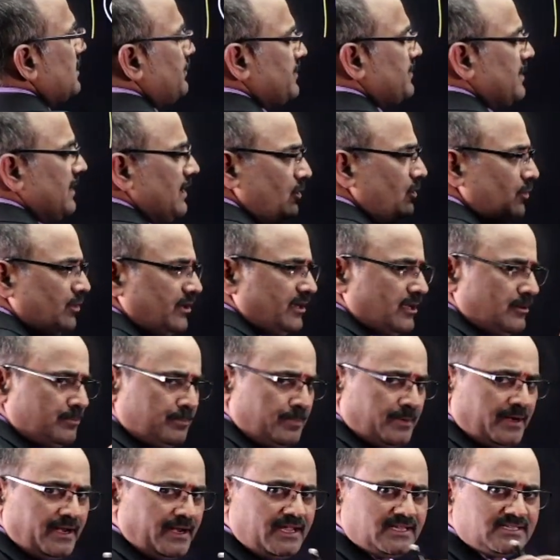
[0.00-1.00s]
absolute
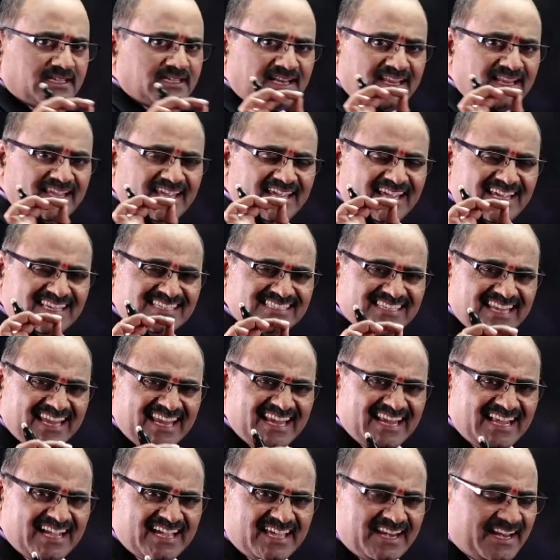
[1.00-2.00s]
temperature is
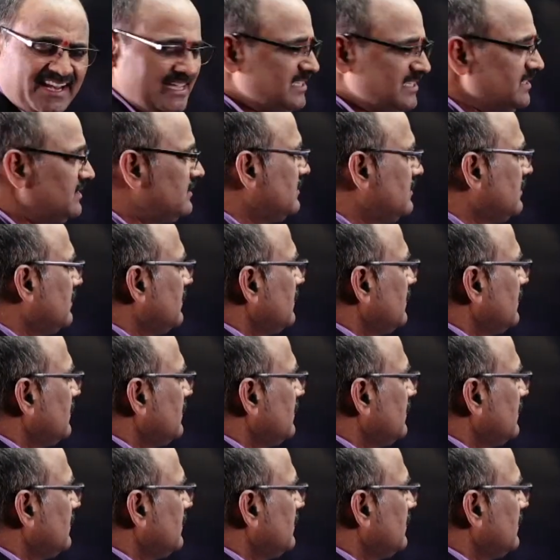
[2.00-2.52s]
increased,